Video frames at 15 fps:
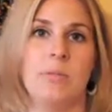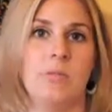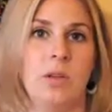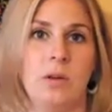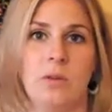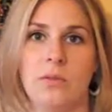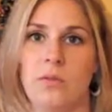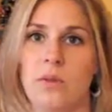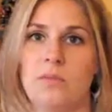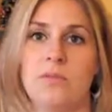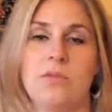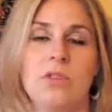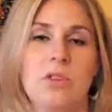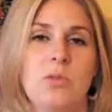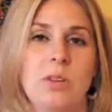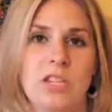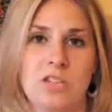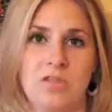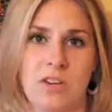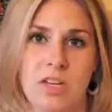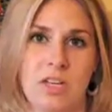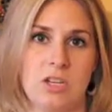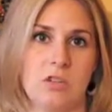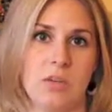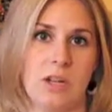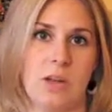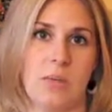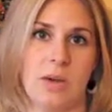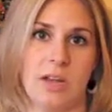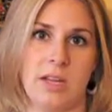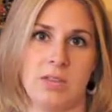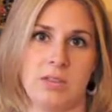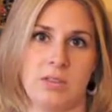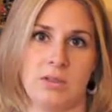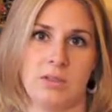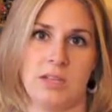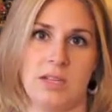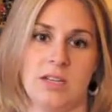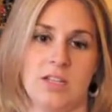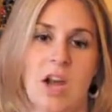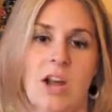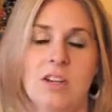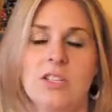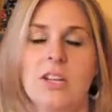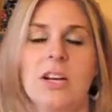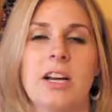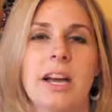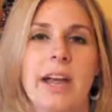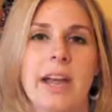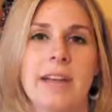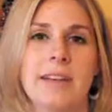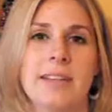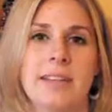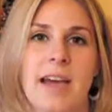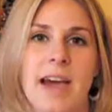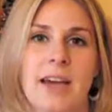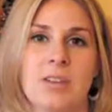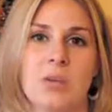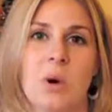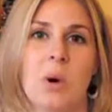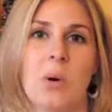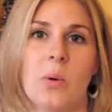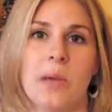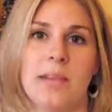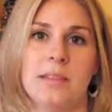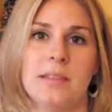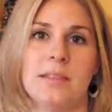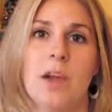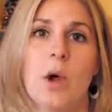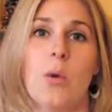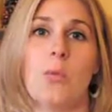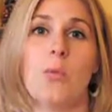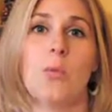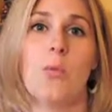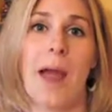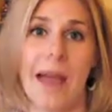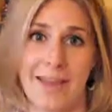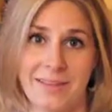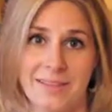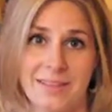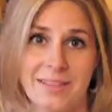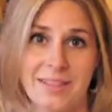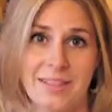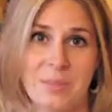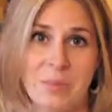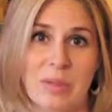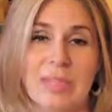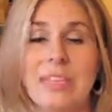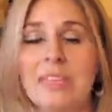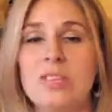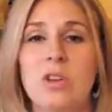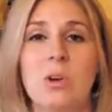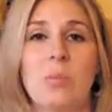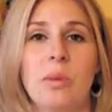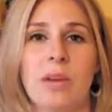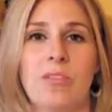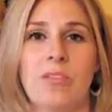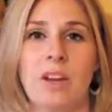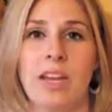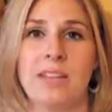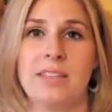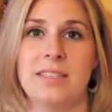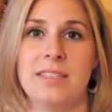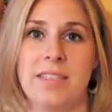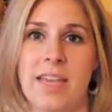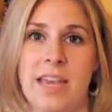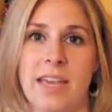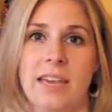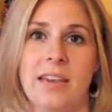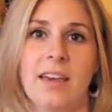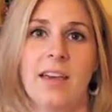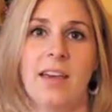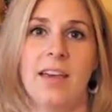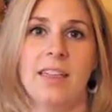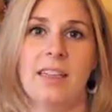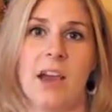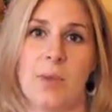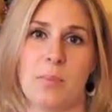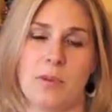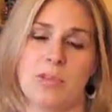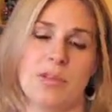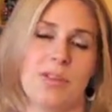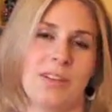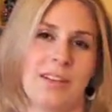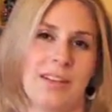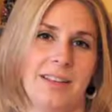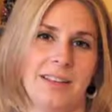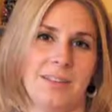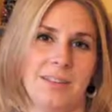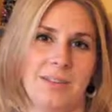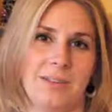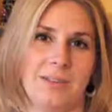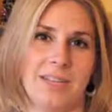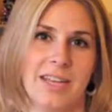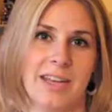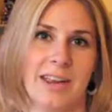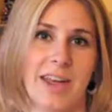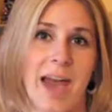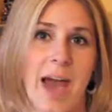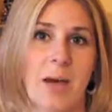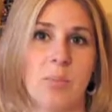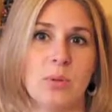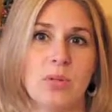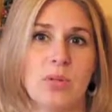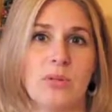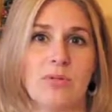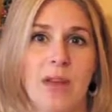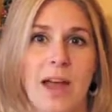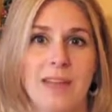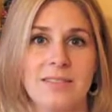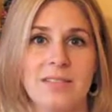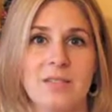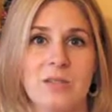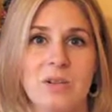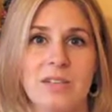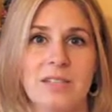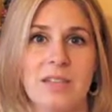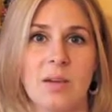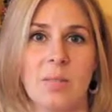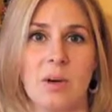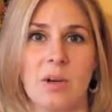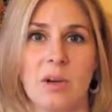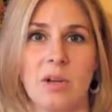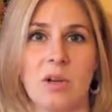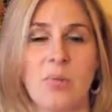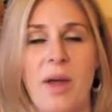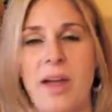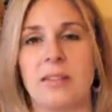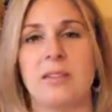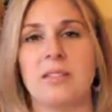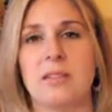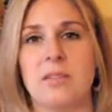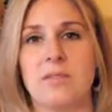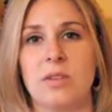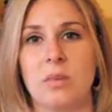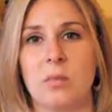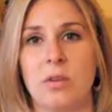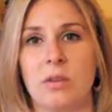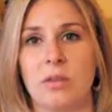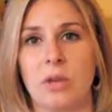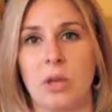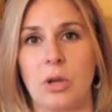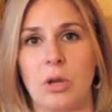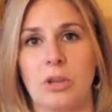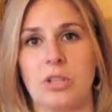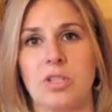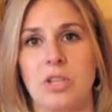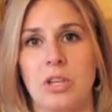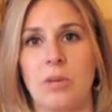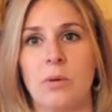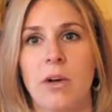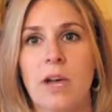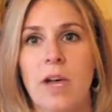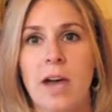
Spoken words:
You know, if you have too much of an injury, I want you to go see a doctor, and as always, rest. Please don't be afraid to take the opportunity to take a nap, to rest, or to skip out on your practice if something really hurts you.